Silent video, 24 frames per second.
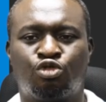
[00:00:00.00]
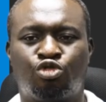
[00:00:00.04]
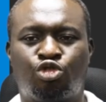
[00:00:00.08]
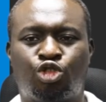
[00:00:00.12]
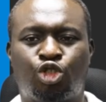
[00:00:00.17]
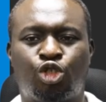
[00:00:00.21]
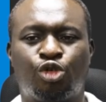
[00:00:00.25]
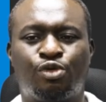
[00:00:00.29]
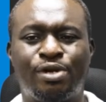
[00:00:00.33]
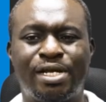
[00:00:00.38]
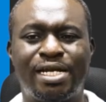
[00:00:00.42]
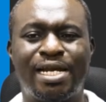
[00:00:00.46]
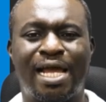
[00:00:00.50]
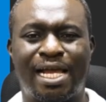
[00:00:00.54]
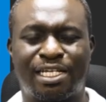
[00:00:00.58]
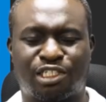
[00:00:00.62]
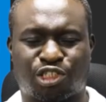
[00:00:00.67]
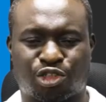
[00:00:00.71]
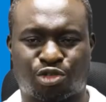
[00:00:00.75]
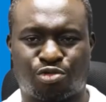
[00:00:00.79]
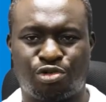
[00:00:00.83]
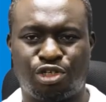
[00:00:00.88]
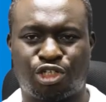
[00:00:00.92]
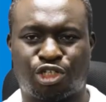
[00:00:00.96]
during
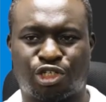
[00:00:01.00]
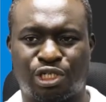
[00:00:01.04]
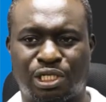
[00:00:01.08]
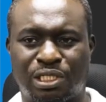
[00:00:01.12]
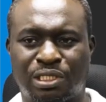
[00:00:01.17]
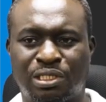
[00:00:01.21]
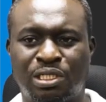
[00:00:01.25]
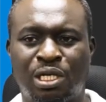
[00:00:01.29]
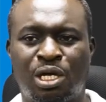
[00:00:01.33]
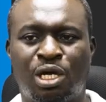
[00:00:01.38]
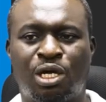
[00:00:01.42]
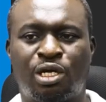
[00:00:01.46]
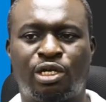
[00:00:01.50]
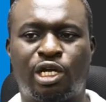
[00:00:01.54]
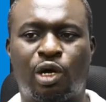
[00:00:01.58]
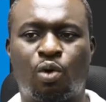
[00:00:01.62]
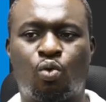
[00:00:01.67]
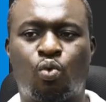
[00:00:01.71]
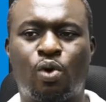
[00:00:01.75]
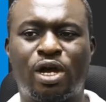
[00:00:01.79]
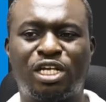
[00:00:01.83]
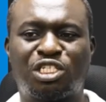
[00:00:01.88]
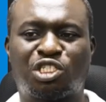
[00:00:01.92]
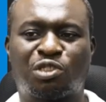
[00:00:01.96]
excretion, the
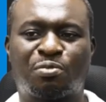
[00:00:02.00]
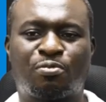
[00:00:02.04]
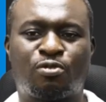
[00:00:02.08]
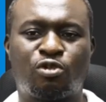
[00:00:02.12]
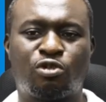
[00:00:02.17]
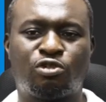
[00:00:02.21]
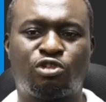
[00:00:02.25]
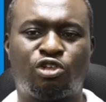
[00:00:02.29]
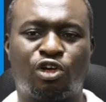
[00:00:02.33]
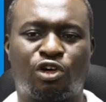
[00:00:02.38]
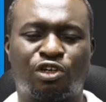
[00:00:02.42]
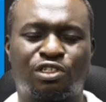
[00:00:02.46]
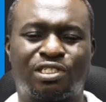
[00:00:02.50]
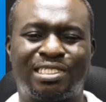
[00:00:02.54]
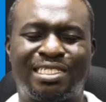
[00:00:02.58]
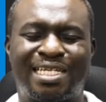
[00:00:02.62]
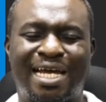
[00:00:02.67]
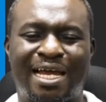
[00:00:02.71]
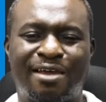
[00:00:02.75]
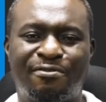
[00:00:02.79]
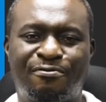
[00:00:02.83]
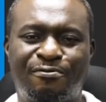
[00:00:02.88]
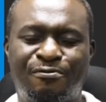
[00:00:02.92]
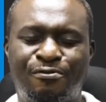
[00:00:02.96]
waste products
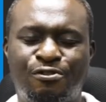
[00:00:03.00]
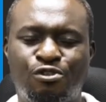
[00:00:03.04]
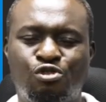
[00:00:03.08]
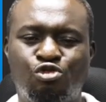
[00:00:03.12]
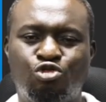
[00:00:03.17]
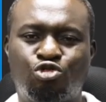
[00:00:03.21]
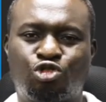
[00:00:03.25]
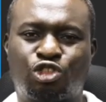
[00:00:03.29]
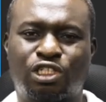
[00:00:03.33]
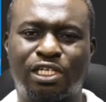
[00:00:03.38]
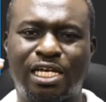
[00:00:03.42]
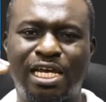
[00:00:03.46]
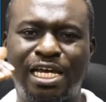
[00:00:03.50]
diffuse